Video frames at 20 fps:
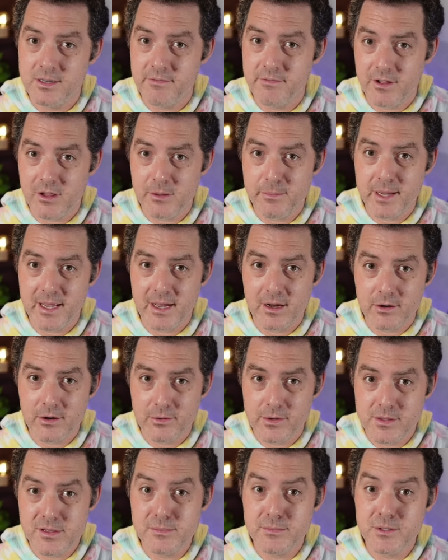developing
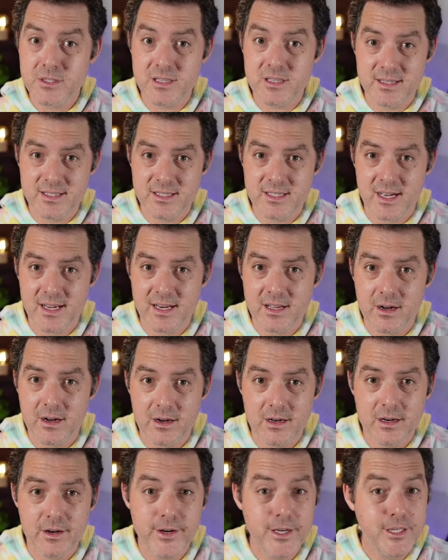algorithms to design
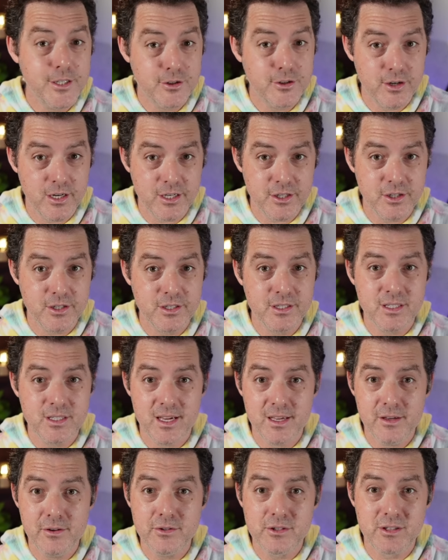concrete structures
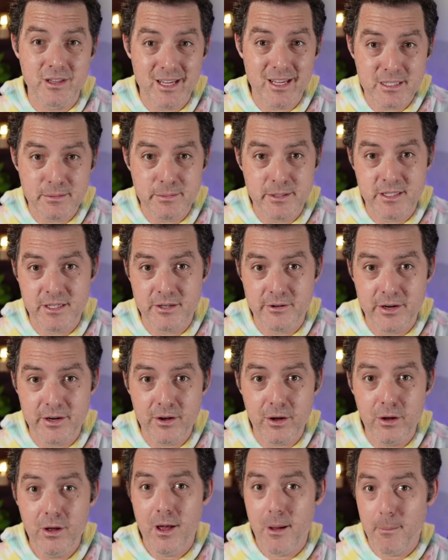that use less
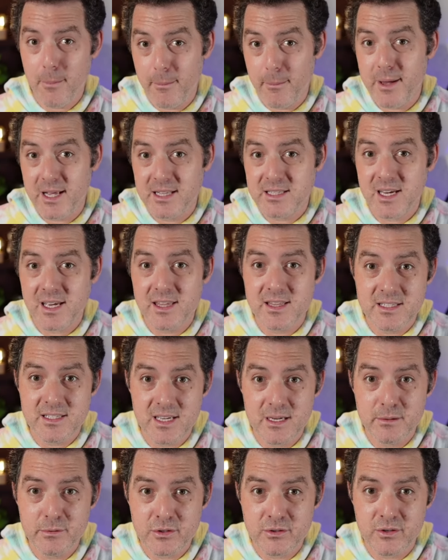material but maintain the
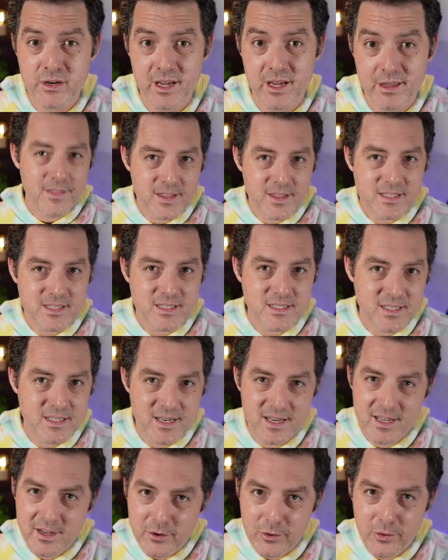same strength. This is
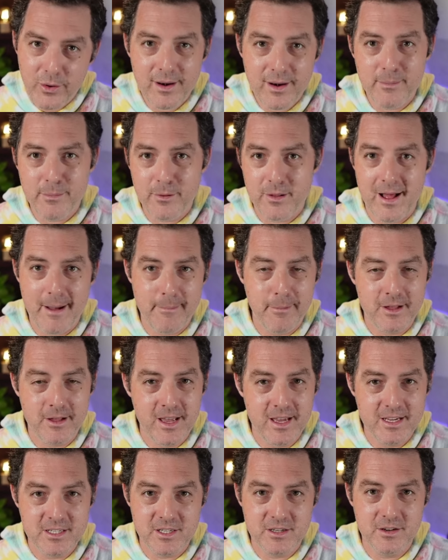an incredible
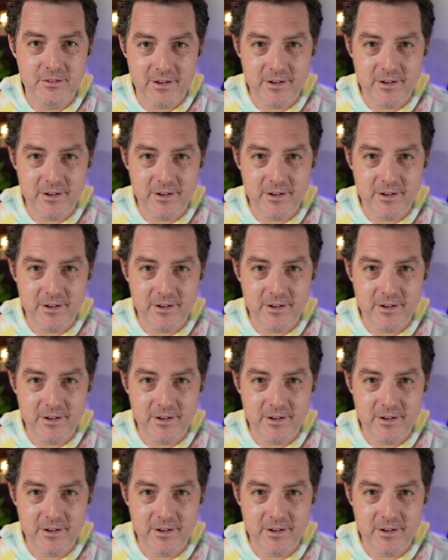application of